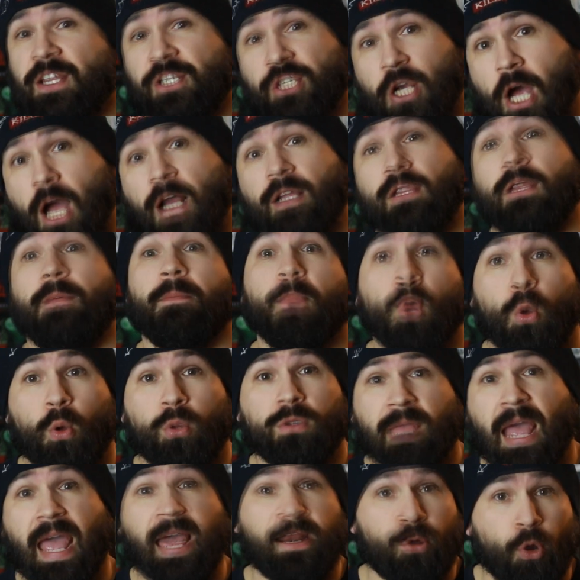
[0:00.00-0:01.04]
a chocolate
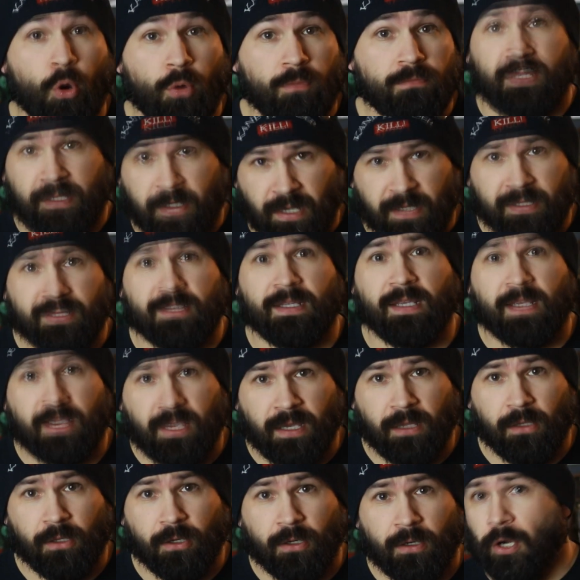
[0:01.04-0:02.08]
mold at home? Does the
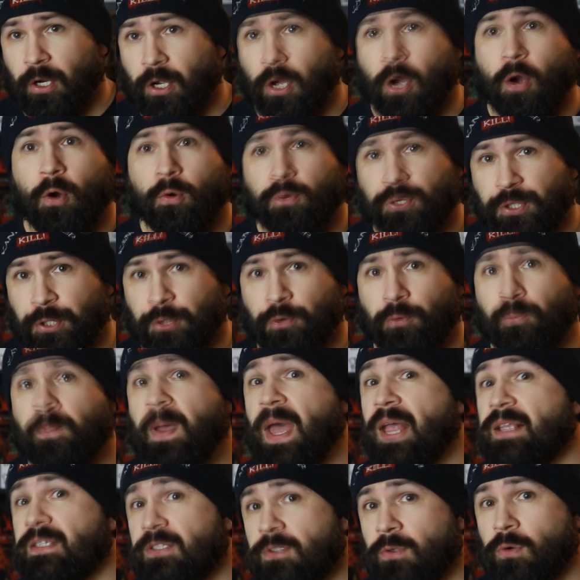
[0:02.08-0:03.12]
killer go to
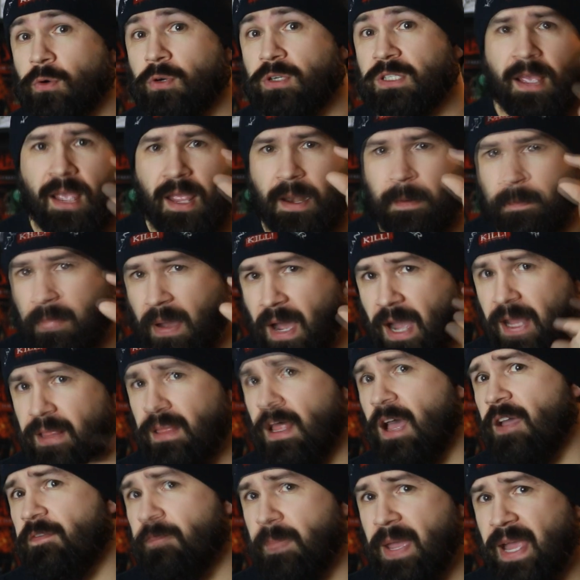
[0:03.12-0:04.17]
pet stores and buy
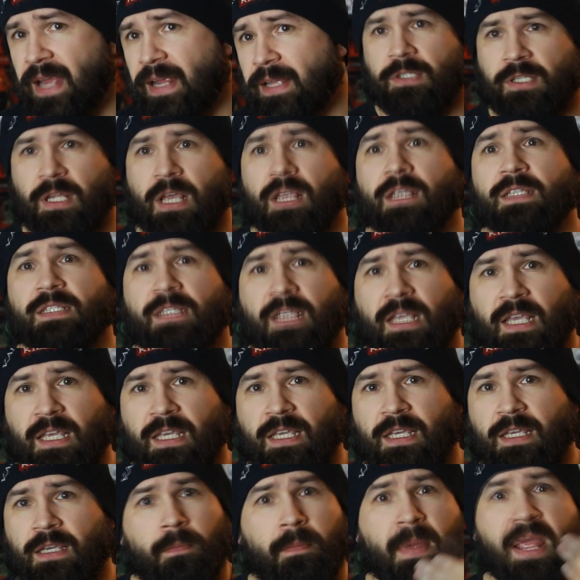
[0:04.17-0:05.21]
live maggot? Does
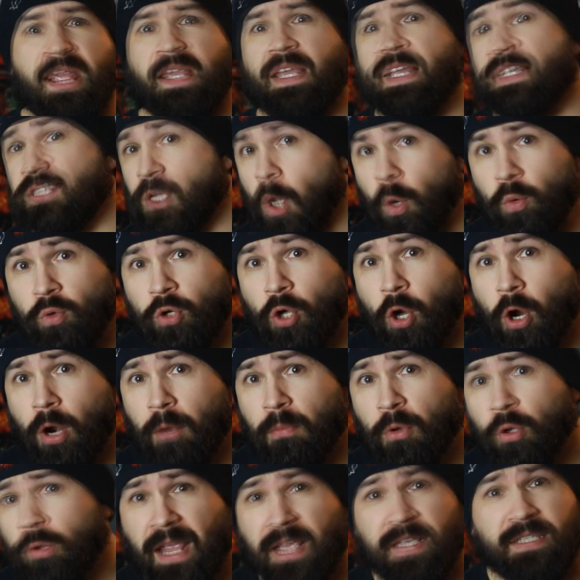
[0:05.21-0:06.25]
he make his own
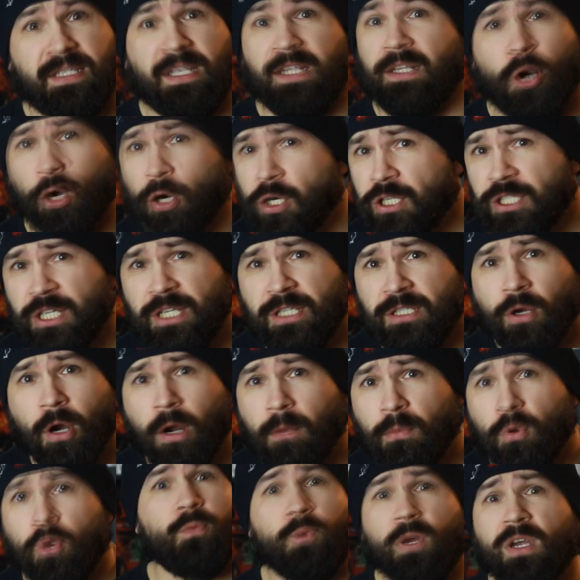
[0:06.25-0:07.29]
caramel? Is it Hershey's
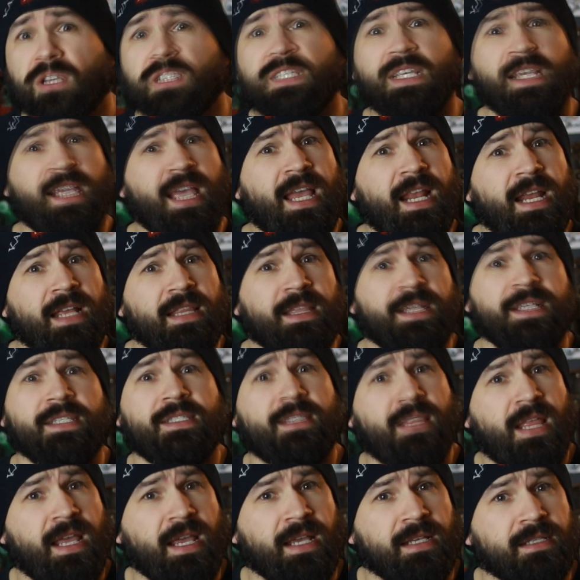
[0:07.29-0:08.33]
caramel? Where is he getting these
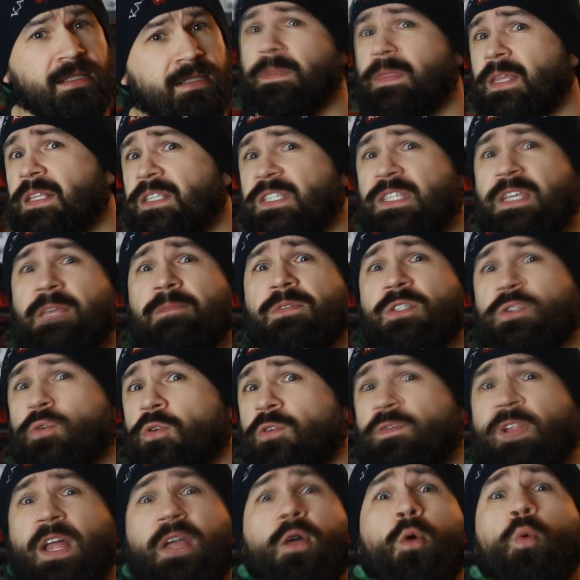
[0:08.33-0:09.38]
things? That seems
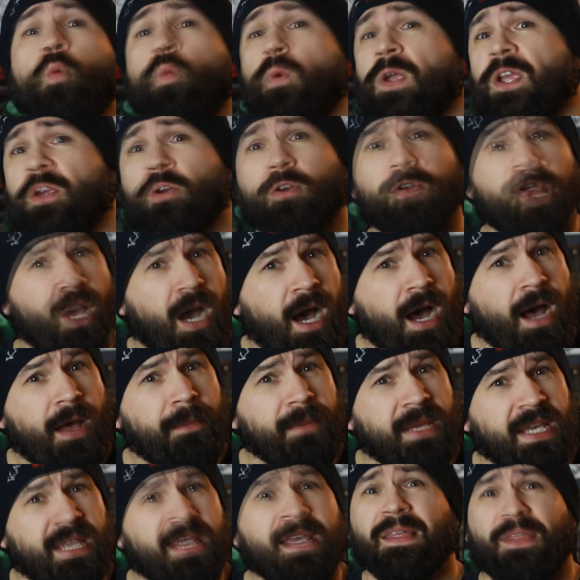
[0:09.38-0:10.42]
sort of like a weird
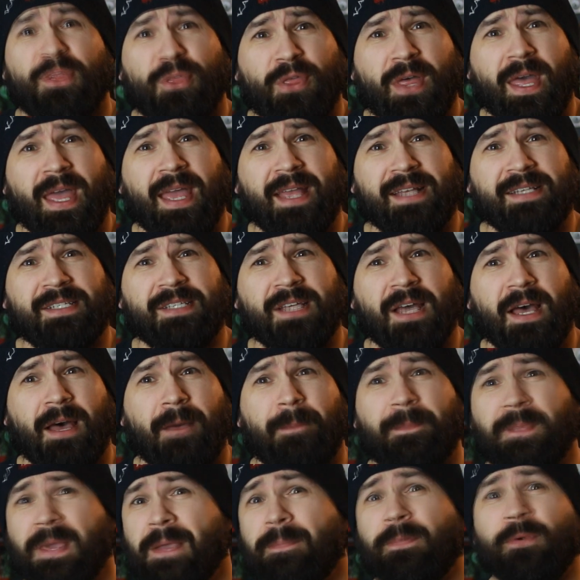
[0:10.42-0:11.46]
hobby
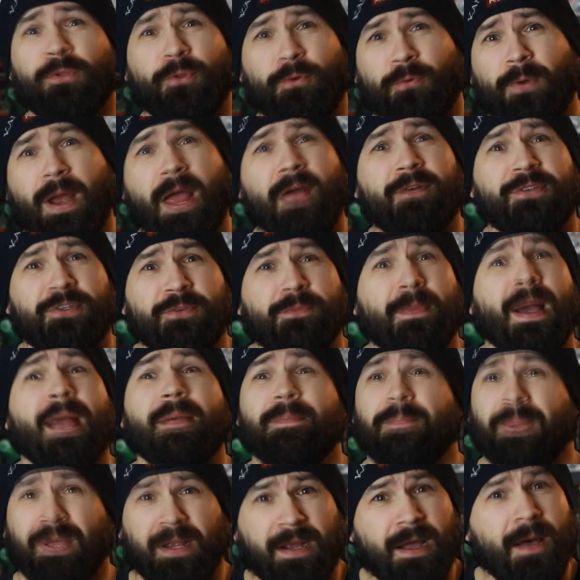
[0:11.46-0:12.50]
that people around you
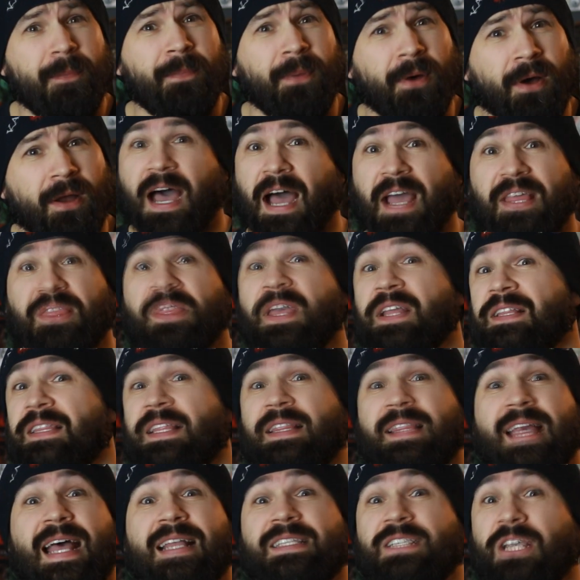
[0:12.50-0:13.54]
might pick up on. I think
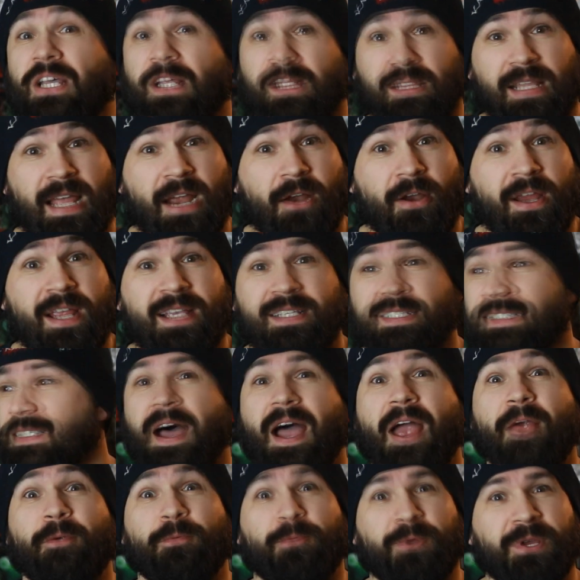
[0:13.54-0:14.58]
that that's hilarious.
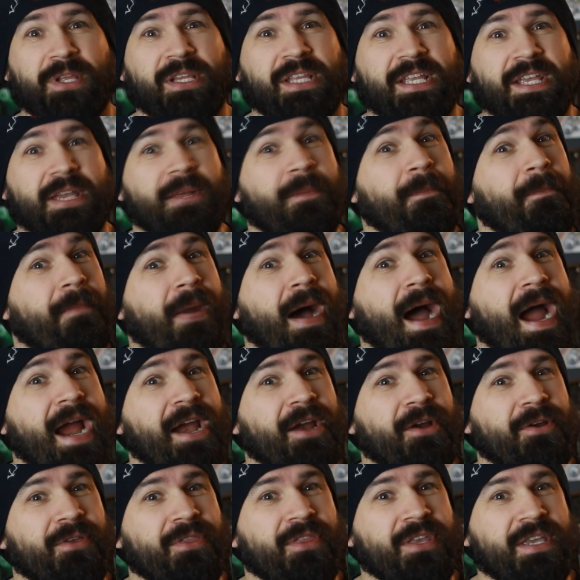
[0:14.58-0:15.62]
I really
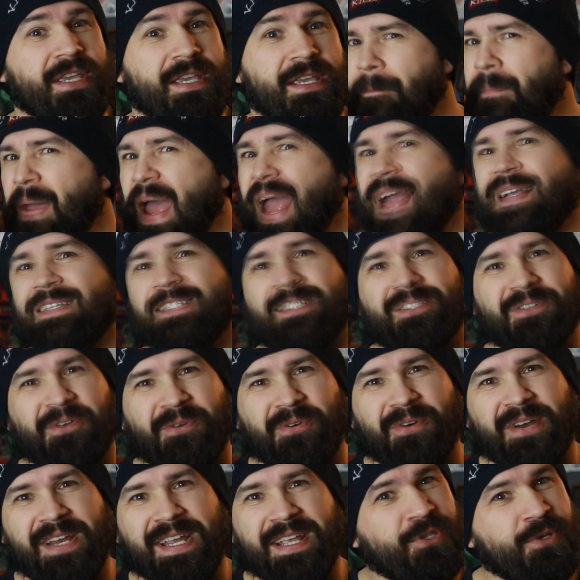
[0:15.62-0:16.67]
admire the
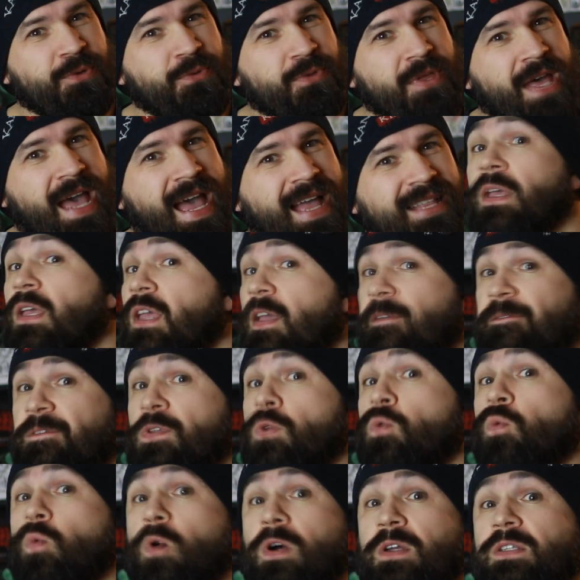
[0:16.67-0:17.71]
backstory to that. If
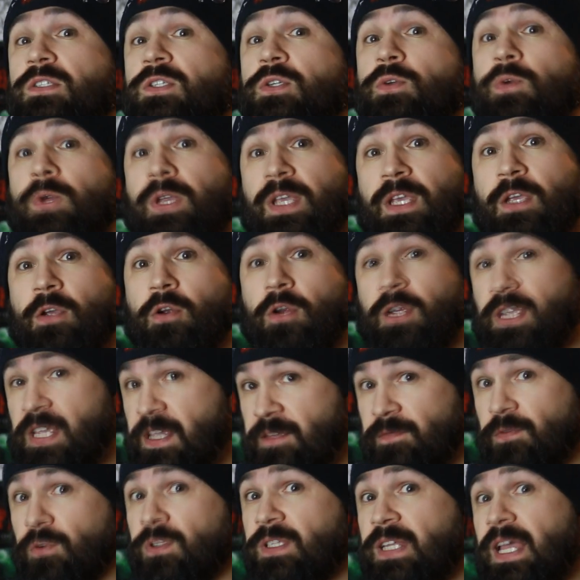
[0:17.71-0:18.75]
you want to hear
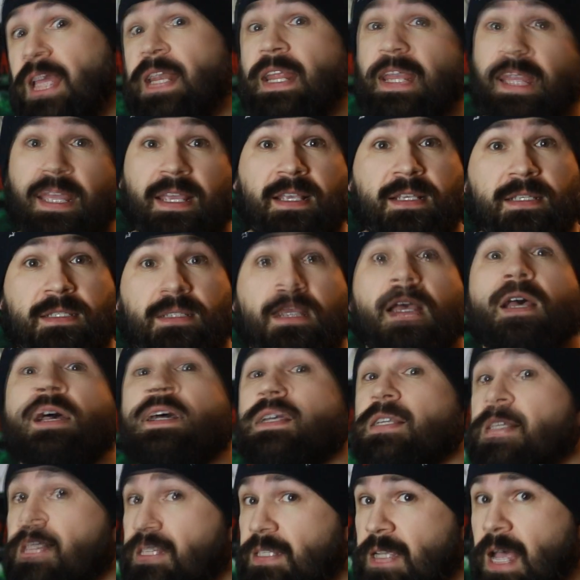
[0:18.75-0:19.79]
Evil Dead Inc.'s
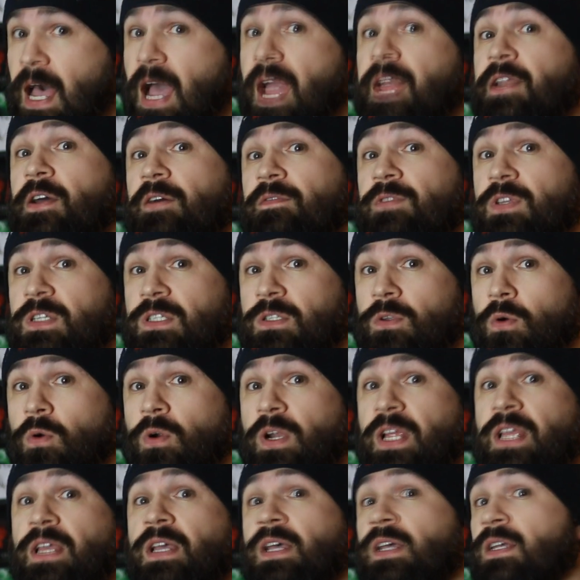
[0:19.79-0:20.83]
side of the
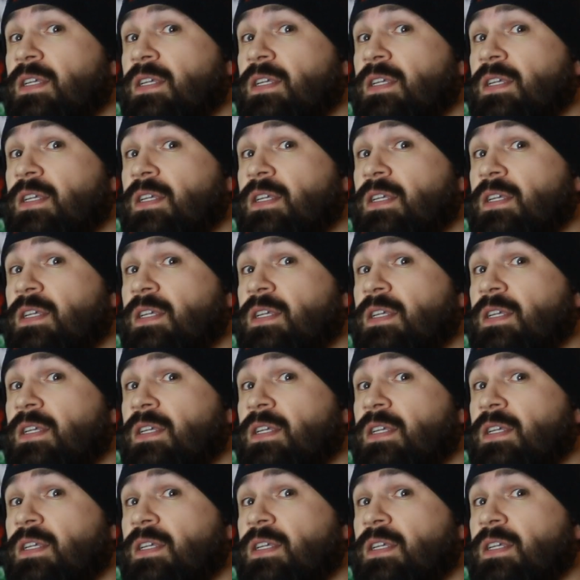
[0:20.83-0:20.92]
story,